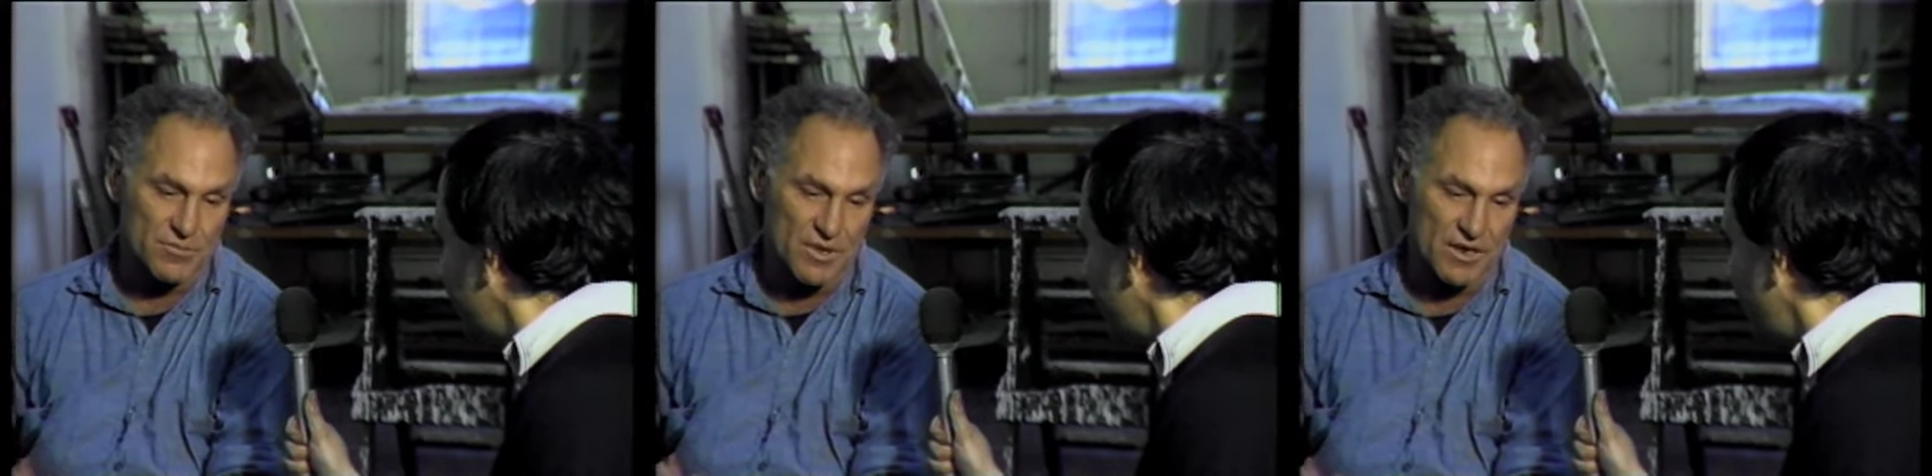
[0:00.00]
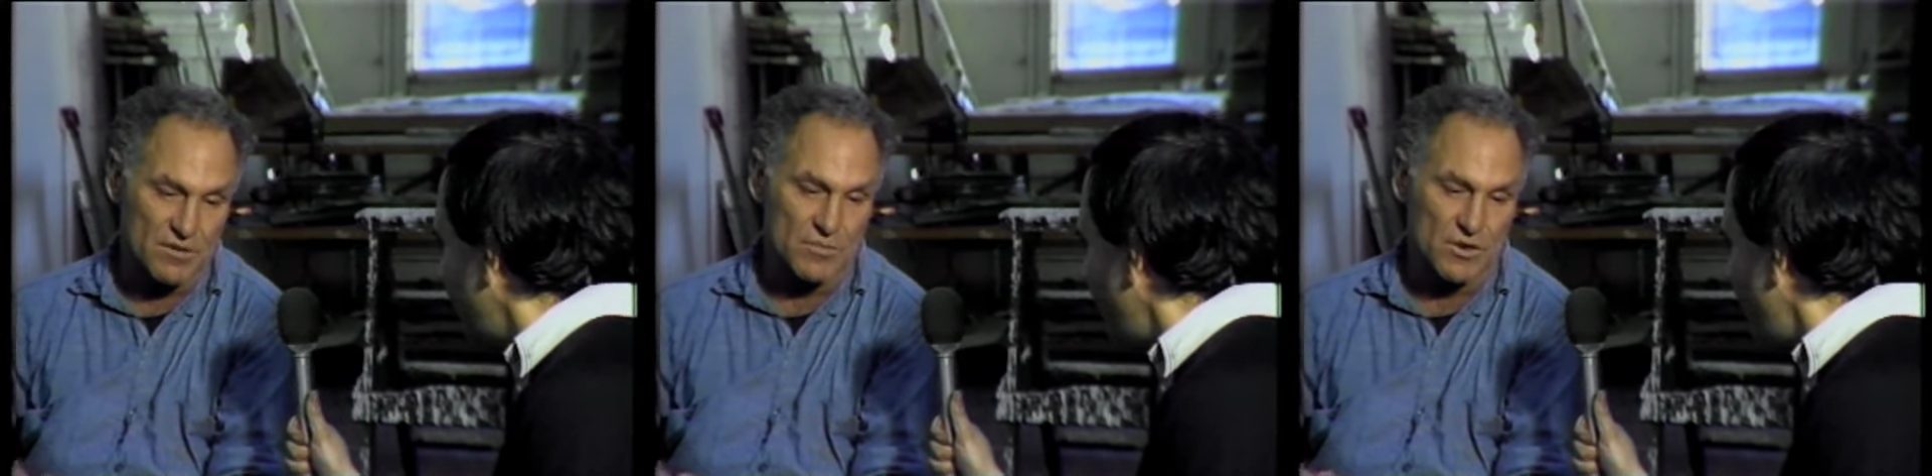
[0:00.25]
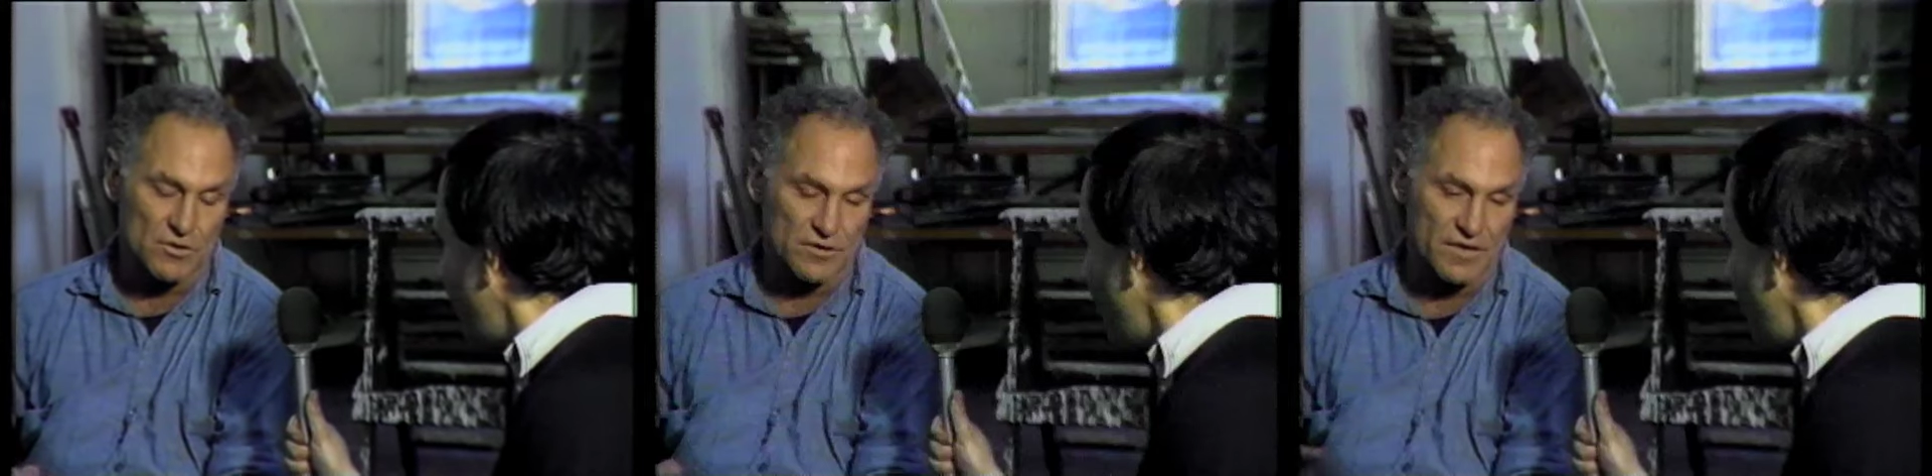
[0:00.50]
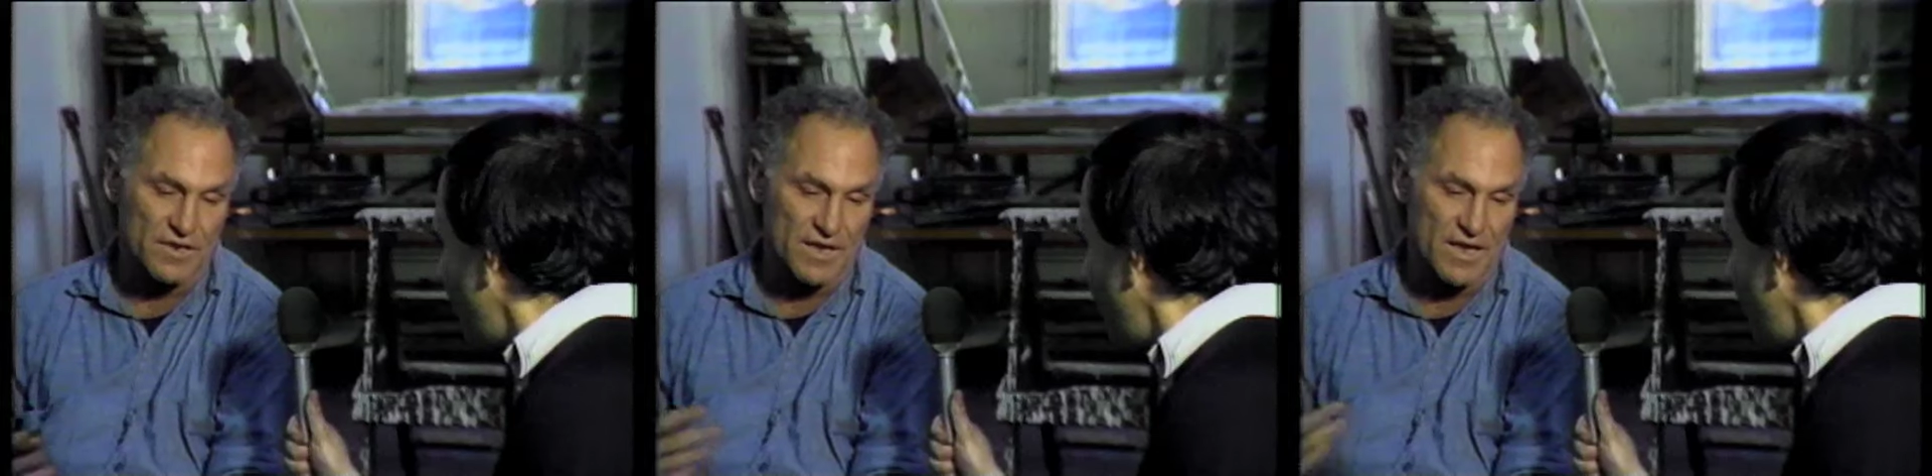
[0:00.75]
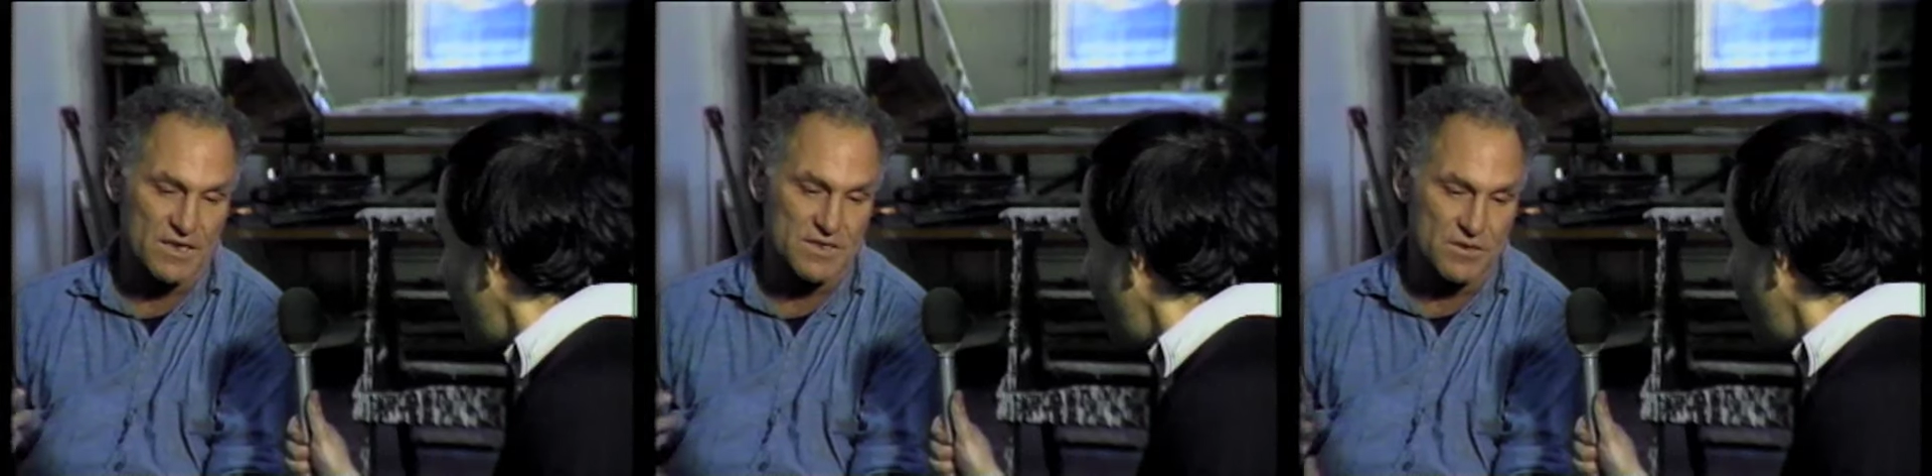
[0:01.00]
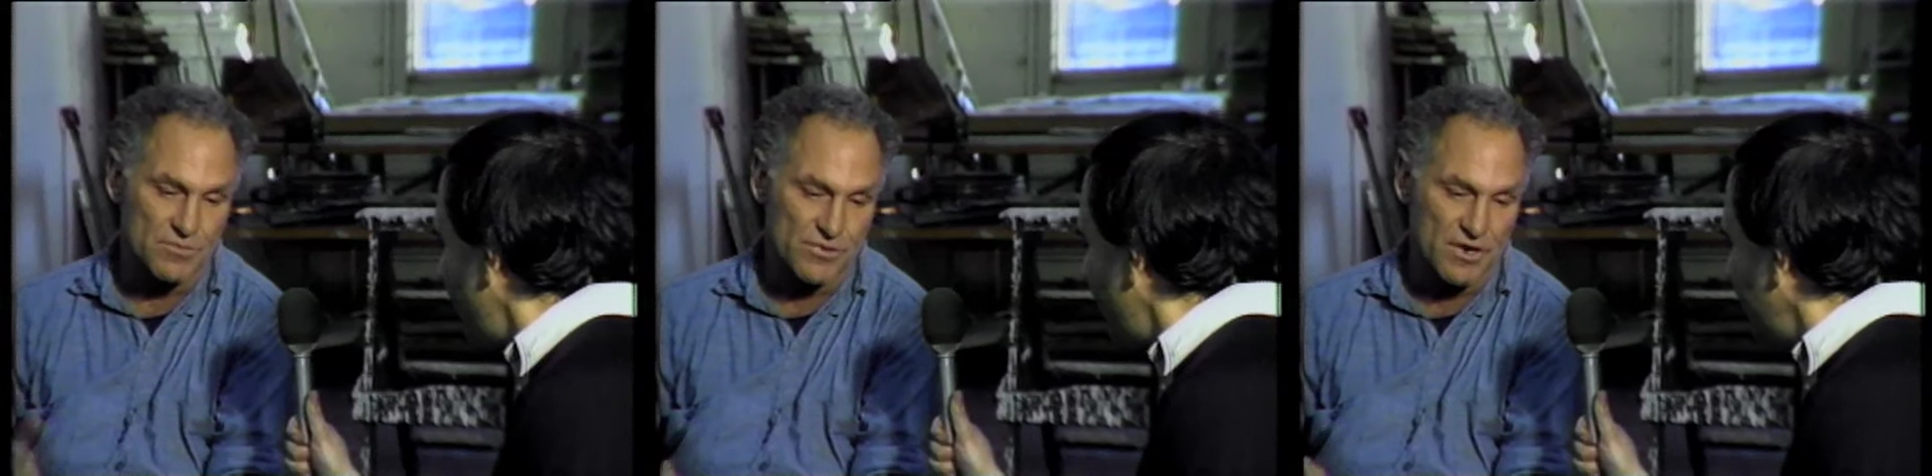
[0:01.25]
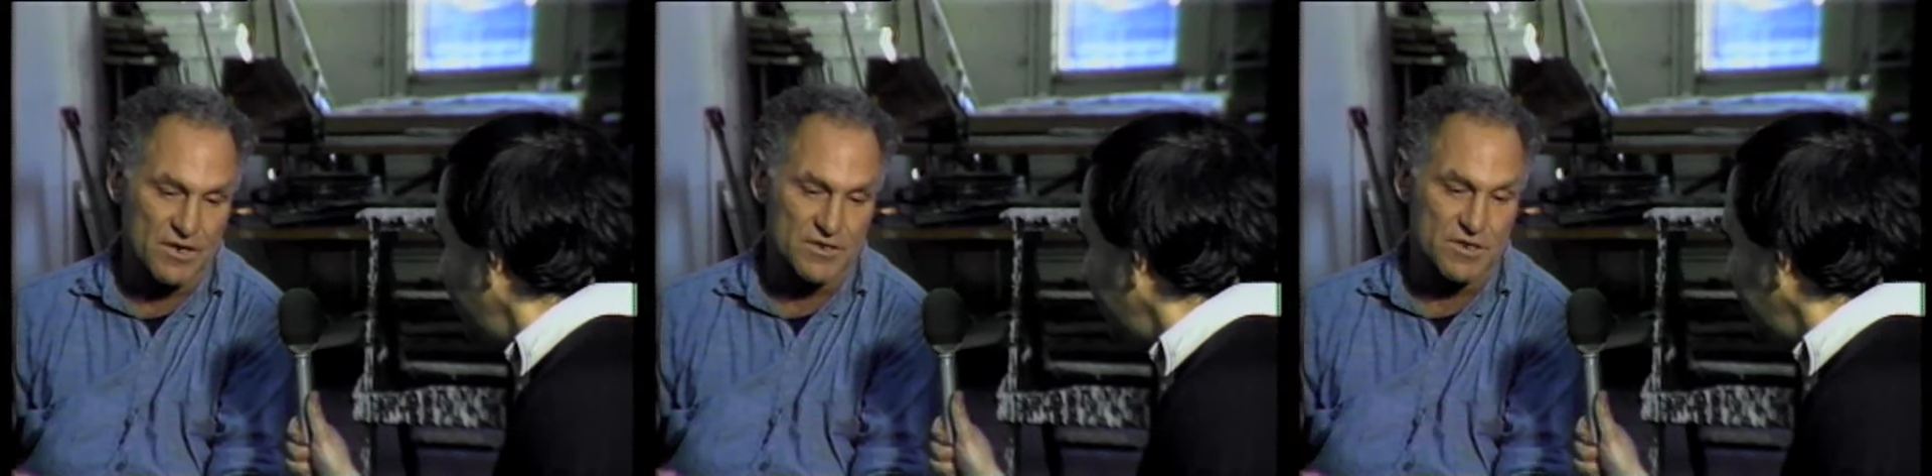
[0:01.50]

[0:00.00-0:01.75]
make a mold and then cast it in bronze,